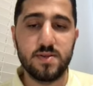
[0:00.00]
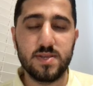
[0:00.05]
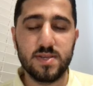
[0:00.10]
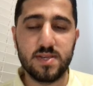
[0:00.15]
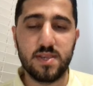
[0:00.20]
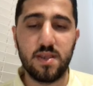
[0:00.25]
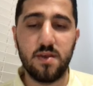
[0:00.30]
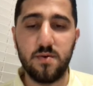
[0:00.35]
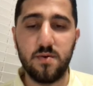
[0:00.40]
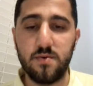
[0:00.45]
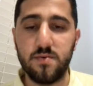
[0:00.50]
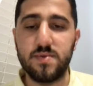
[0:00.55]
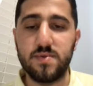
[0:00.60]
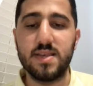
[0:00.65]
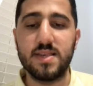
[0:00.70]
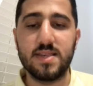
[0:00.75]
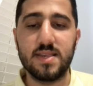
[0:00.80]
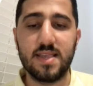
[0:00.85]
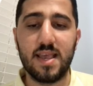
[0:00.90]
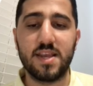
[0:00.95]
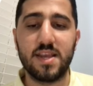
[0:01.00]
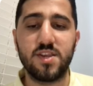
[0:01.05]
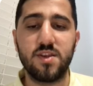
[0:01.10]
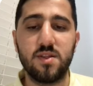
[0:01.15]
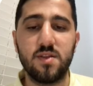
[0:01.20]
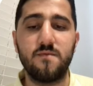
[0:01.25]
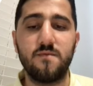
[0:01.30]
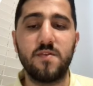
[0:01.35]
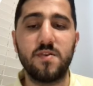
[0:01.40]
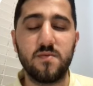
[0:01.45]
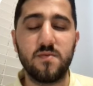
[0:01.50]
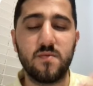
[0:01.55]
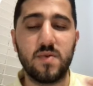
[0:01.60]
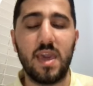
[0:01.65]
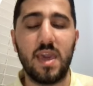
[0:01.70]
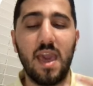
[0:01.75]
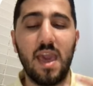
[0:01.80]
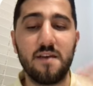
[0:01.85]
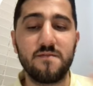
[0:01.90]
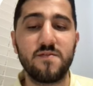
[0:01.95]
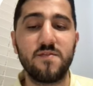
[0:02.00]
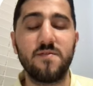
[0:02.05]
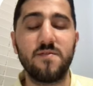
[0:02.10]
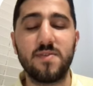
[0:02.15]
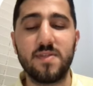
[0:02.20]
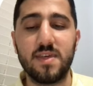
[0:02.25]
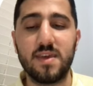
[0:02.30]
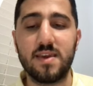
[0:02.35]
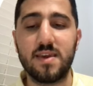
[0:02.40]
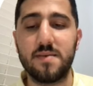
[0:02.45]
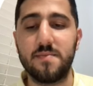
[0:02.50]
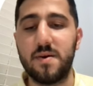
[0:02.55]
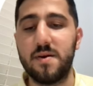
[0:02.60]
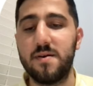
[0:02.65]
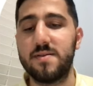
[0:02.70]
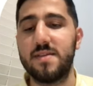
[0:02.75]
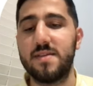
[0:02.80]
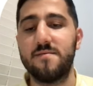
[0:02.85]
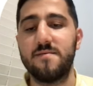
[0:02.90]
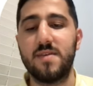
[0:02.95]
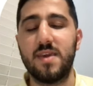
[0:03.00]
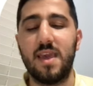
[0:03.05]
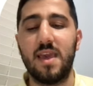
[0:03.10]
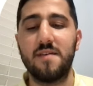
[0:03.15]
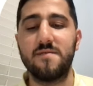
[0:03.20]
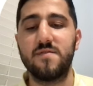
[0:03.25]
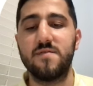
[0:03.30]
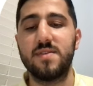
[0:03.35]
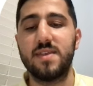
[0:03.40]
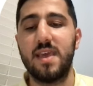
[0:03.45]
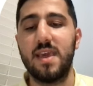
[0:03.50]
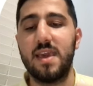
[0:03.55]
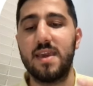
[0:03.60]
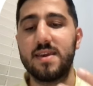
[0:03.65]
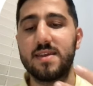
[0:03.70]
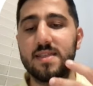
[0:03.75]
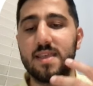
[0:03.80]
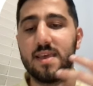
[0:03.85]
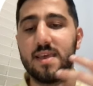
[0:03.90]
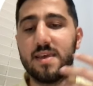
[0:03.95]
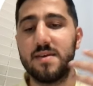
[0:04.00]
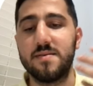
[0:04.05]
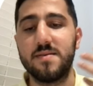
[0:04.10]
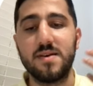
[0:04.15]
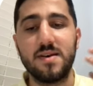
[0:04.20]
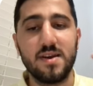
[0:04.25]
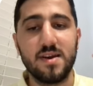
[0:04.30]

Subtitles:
So this is actually where we have to think about and we have to take the